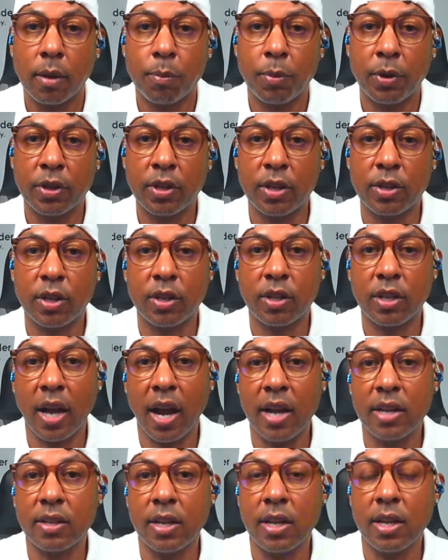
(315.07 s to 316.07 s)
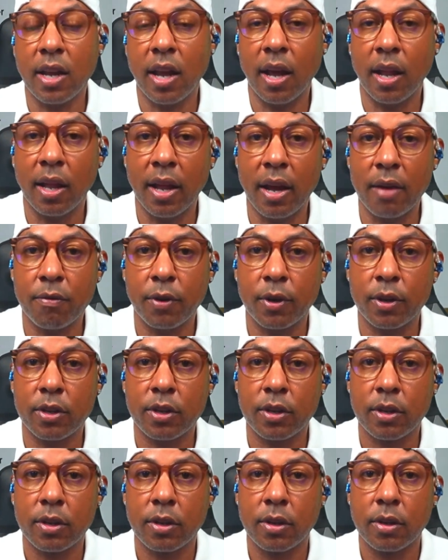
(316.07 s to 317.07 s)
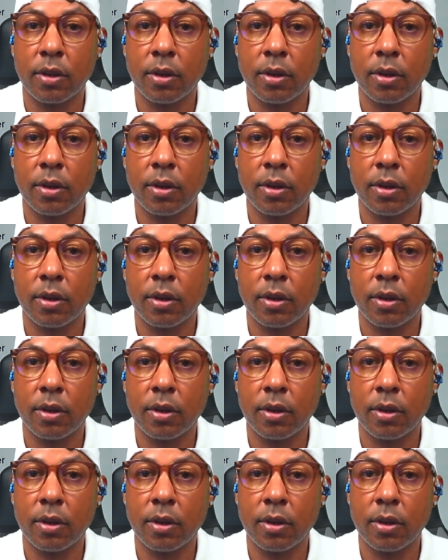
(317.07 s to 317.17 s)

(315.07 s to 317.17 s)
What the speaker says: position sizing, and leverage,